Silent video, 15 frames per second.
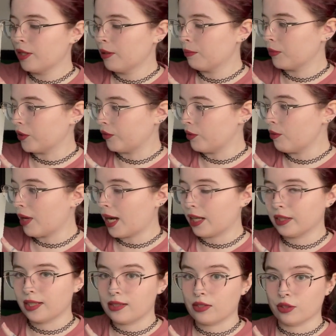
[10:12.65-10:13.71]
But if you had
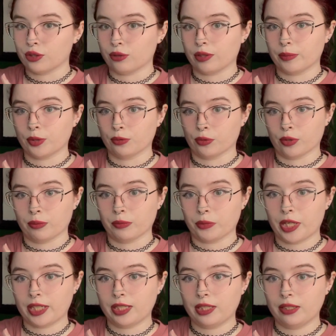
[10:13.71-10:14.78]
this in normal room
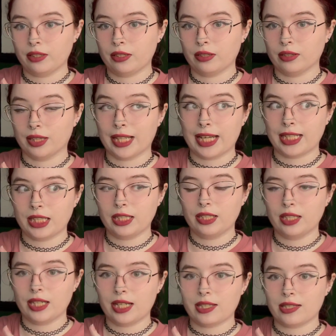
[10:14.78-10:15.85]
lighting,
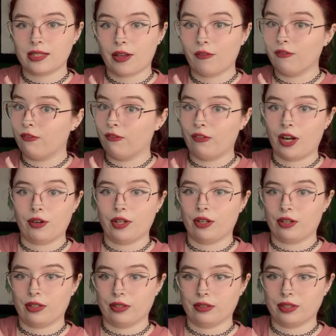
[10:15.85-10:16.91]
it's very
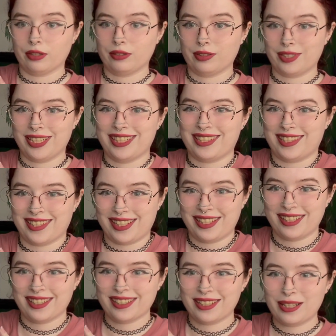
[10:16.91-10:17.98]
hard to see,
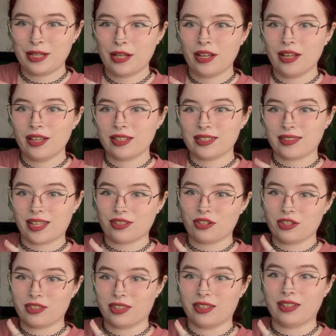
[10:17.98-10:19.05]
because that's
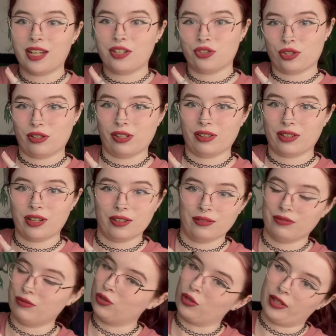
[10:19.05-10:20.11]
just the nature of
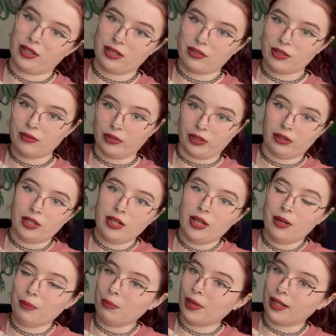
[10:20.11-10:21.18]
drawing in silver.
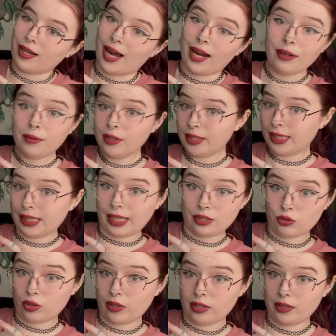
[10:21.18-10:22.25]
But I really like
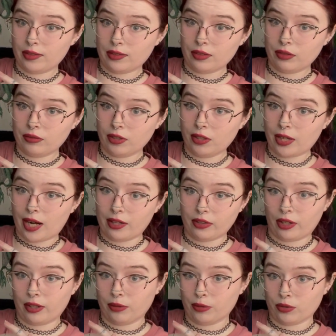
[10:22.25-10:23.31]
drawing in silver. I thought
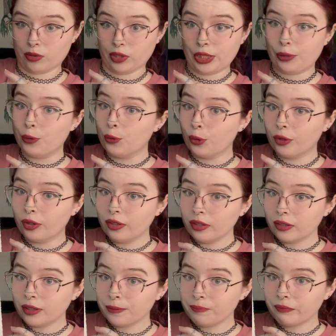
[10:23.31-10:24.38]
it was really cool.
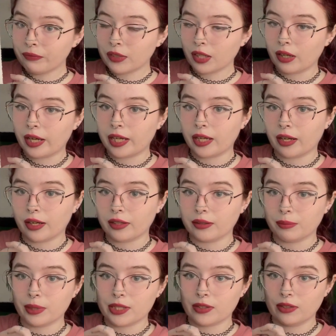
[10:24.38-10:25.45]
And
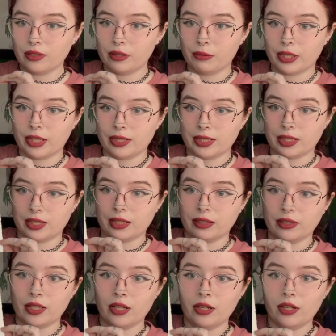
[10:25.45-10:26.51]
basically what I did
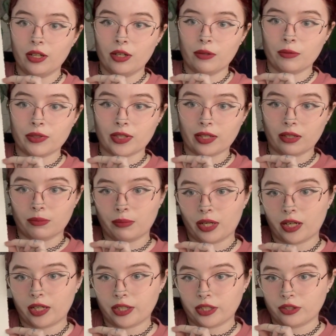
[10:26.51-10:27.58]
was I
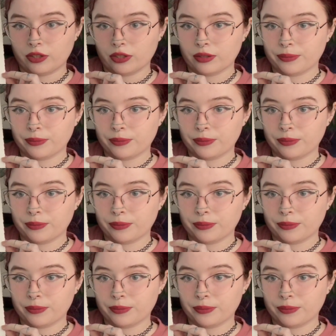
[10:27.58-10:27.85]
combined